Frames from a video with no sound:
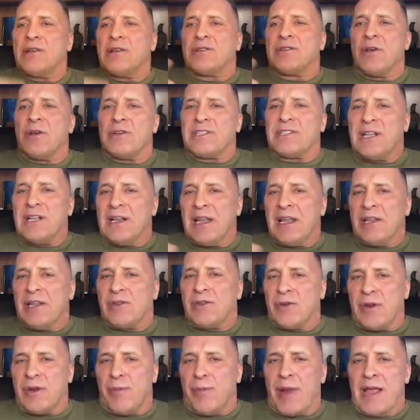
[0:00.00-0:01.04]
So you still need
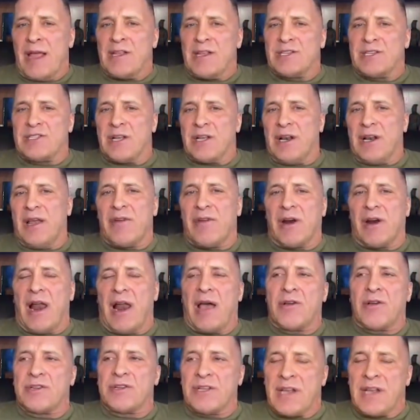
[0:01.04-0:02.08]
to replenish liver
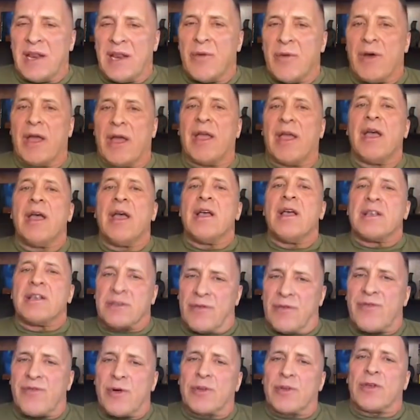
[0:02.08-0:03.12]
glycogen anyway.
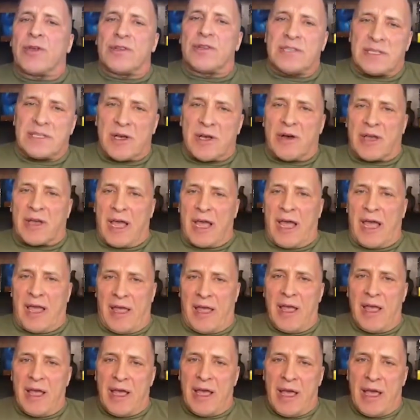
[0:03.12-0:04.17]
So fructose is okay,
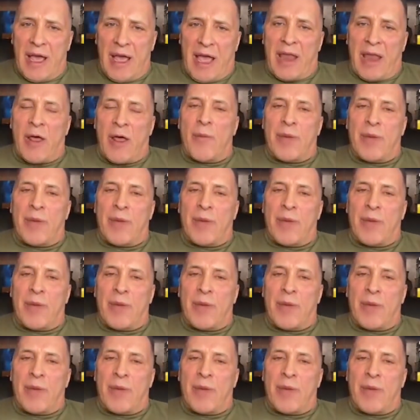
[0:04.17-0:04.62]
you know,